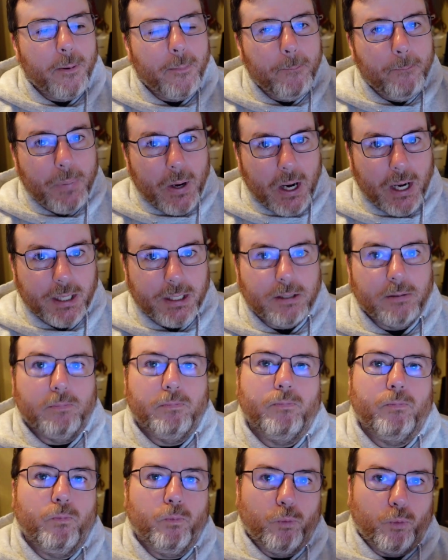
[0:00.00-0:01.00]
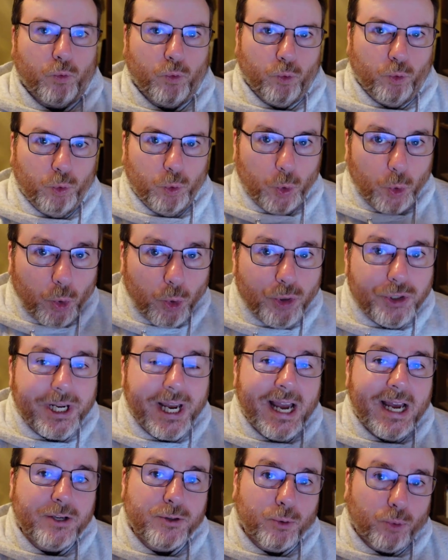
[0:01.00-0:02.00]
But rules
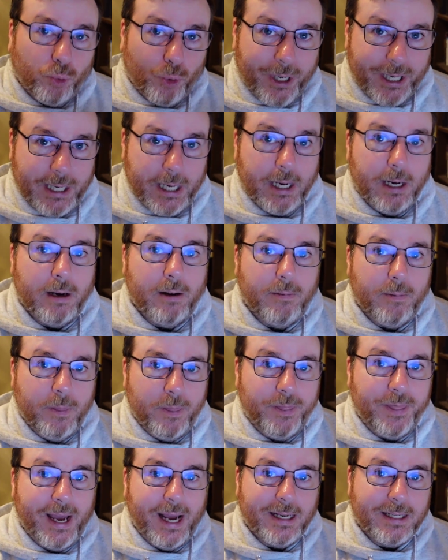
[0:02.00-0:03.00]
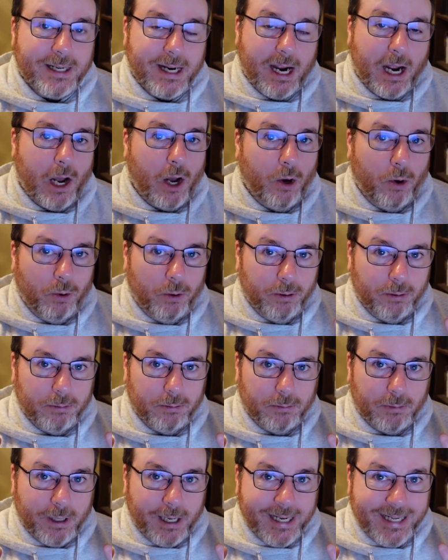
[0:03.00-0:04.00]
as written, that's how
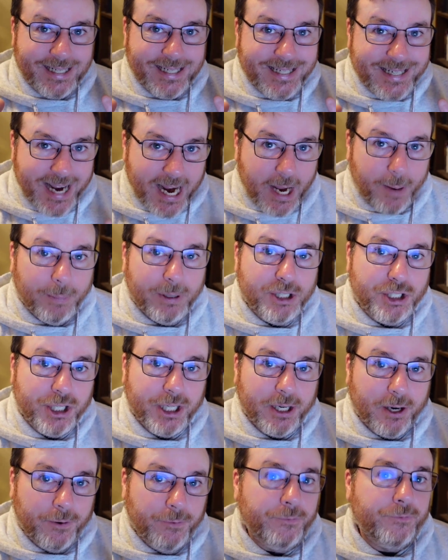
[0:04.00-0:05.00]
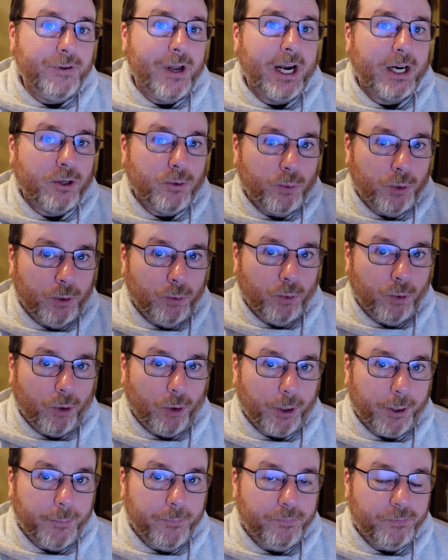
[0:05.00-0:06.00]
a damaging effect would
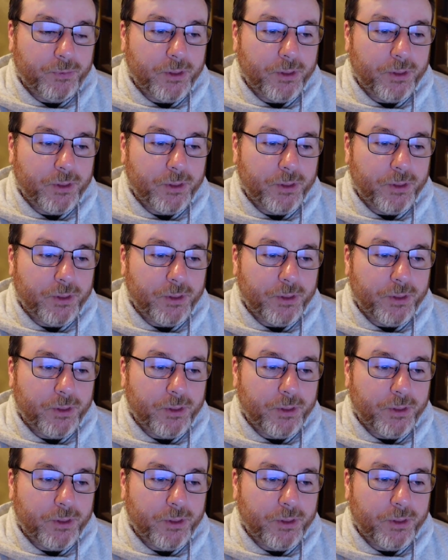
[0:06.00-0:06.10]
work.